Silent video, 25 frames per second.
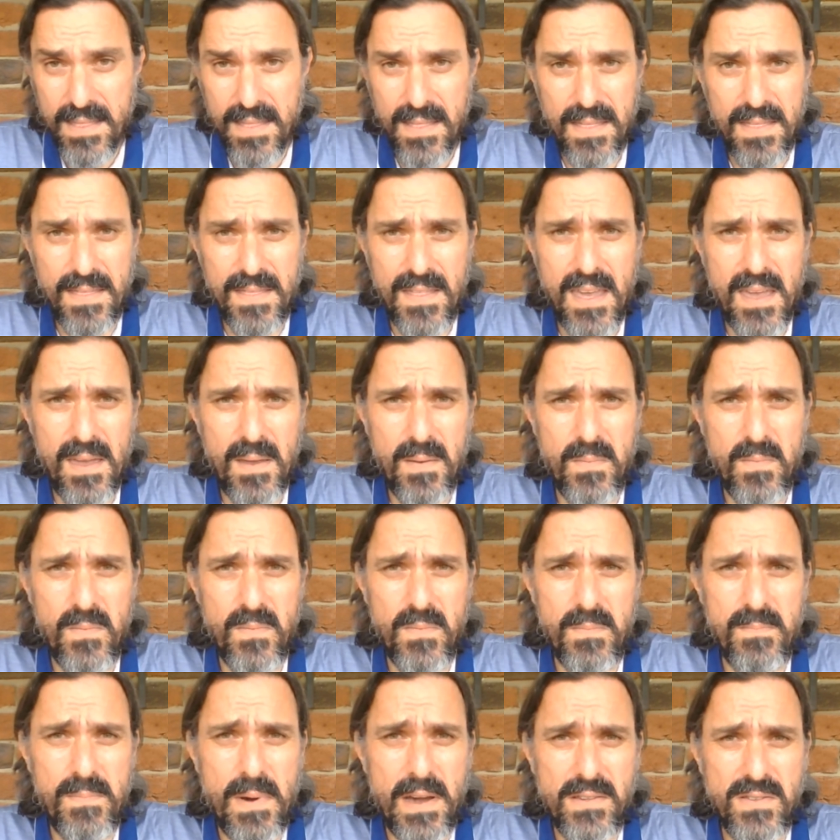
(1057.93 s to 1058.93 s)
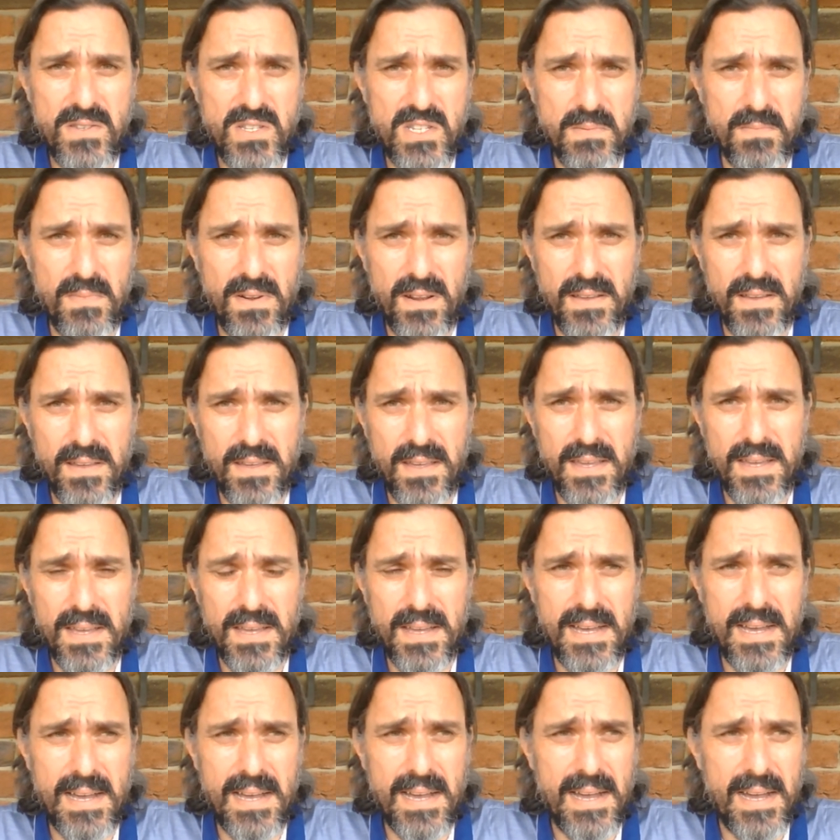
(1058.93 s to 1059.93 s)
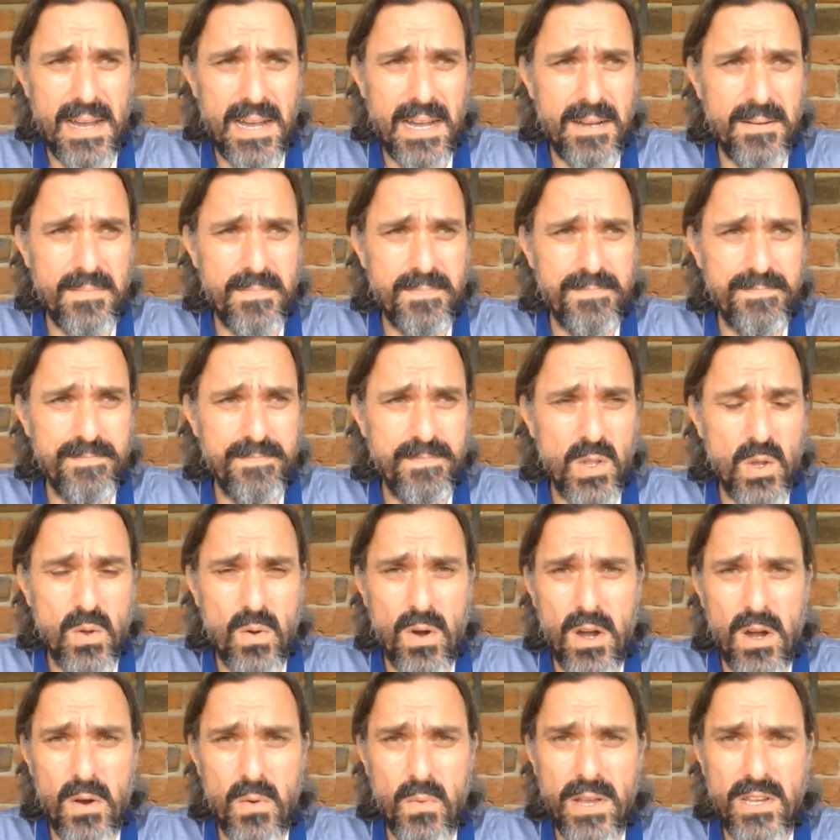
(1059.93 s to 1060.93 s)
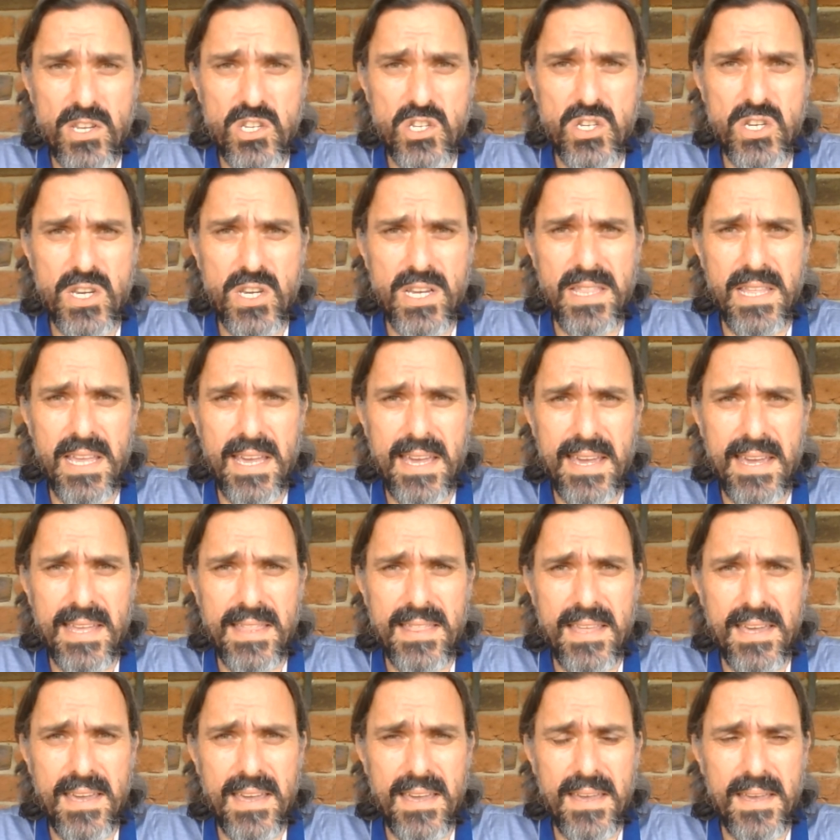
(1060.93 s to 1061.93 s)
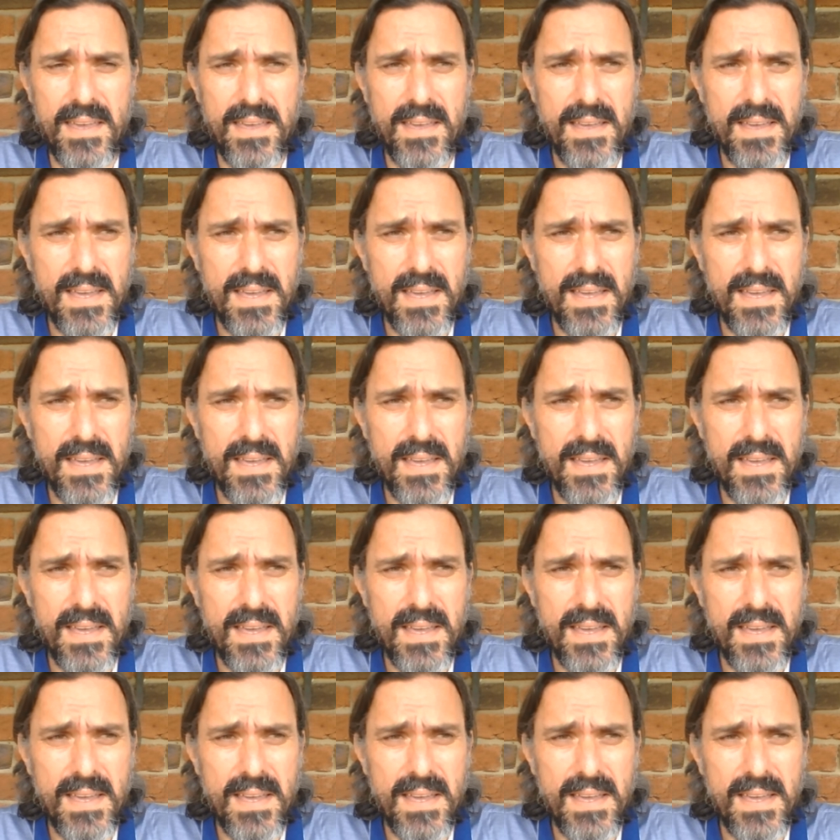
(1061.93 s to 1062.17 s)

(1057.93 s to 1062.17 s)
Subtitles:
they're both similarly quite rich in their